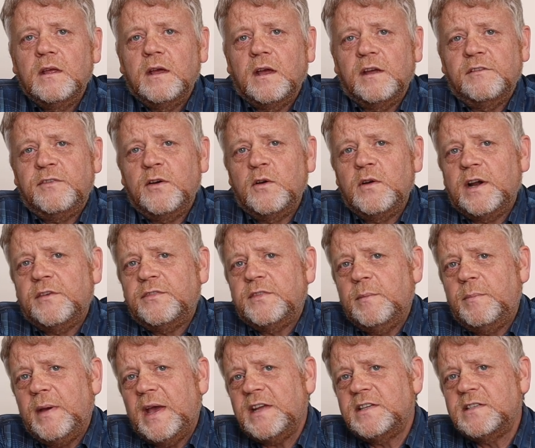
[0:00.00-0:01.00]
I photographed
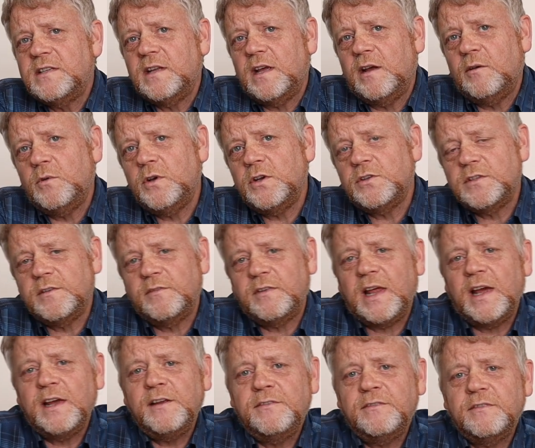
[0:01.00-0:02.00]
the best and worst of
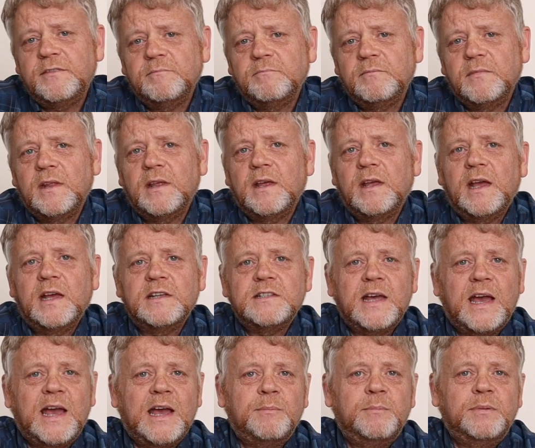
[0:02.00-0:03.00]
life as
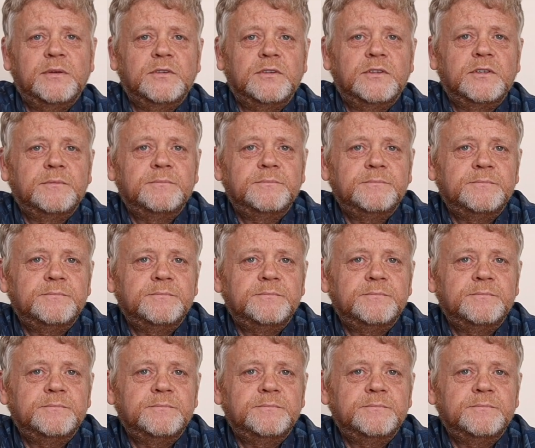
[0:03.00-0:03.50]
it happened.